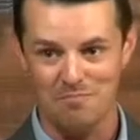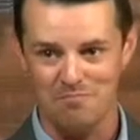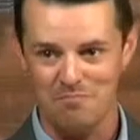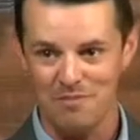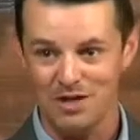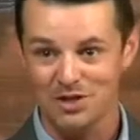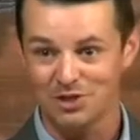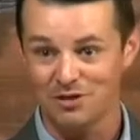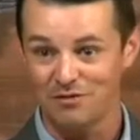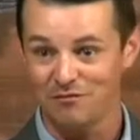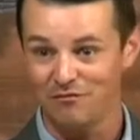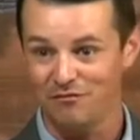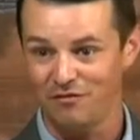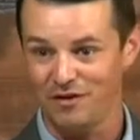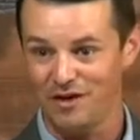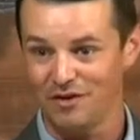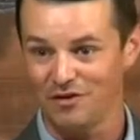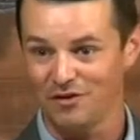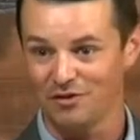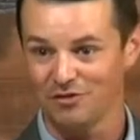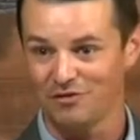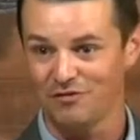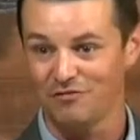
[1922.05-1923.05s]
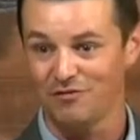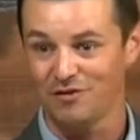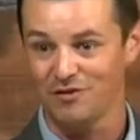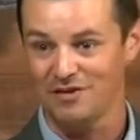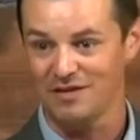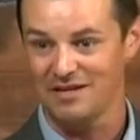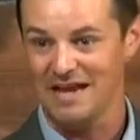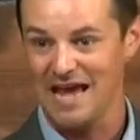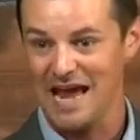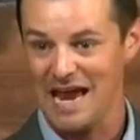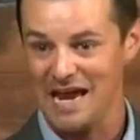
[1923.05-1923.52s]
the mission field for
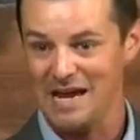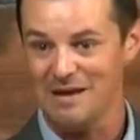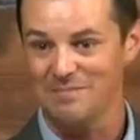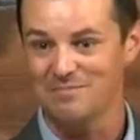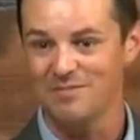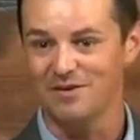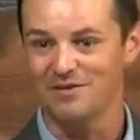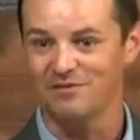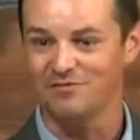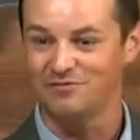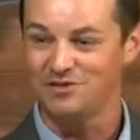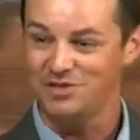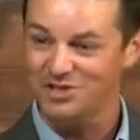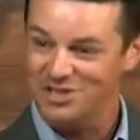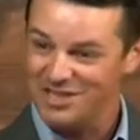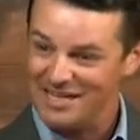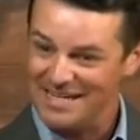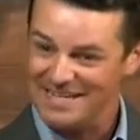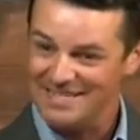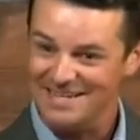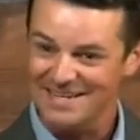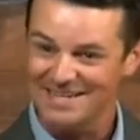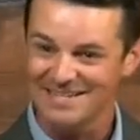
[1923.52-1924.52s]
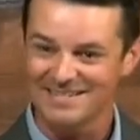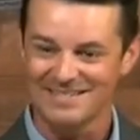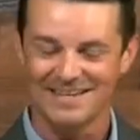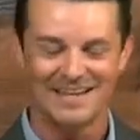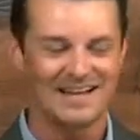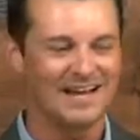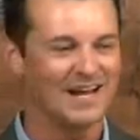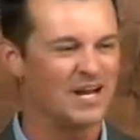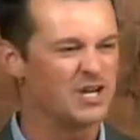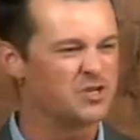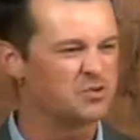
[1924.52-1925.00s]
the name of Jesus
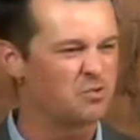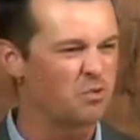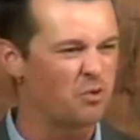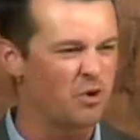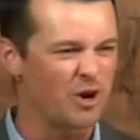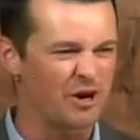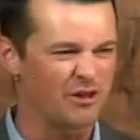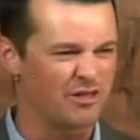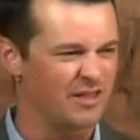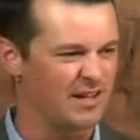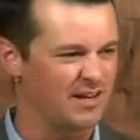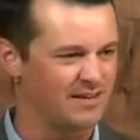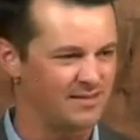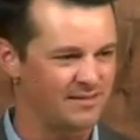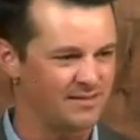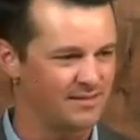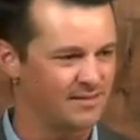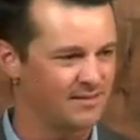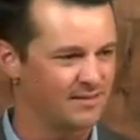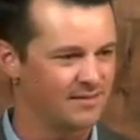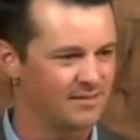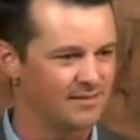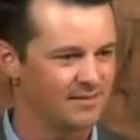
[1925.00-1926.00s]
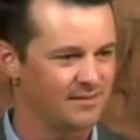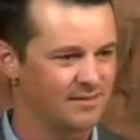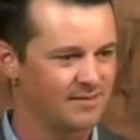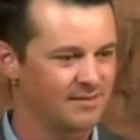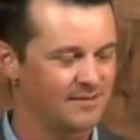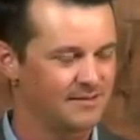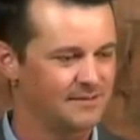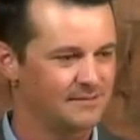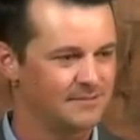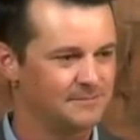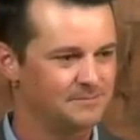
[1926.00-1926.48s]
is worth it.
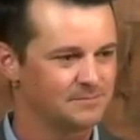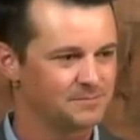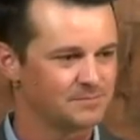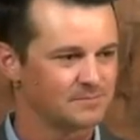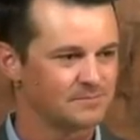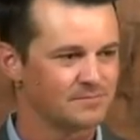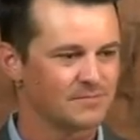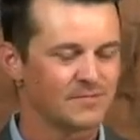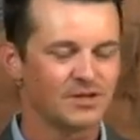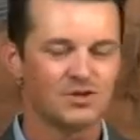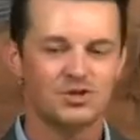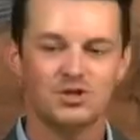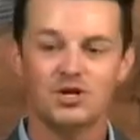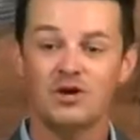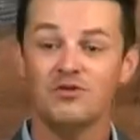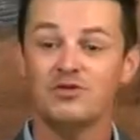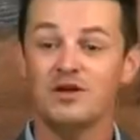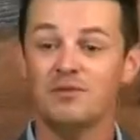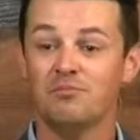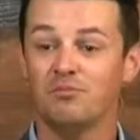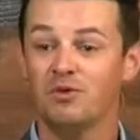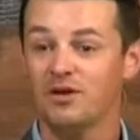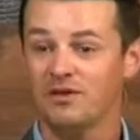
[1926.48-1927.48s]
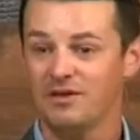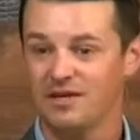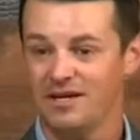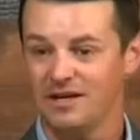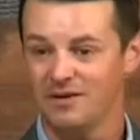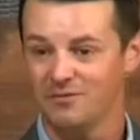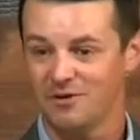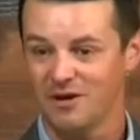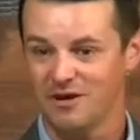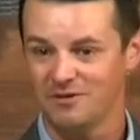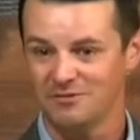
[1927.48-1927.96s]
Show them real
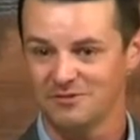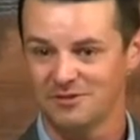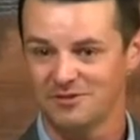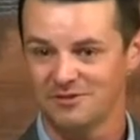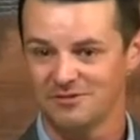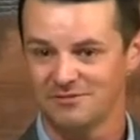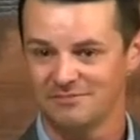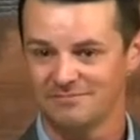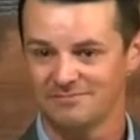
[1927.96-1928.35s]
heroes.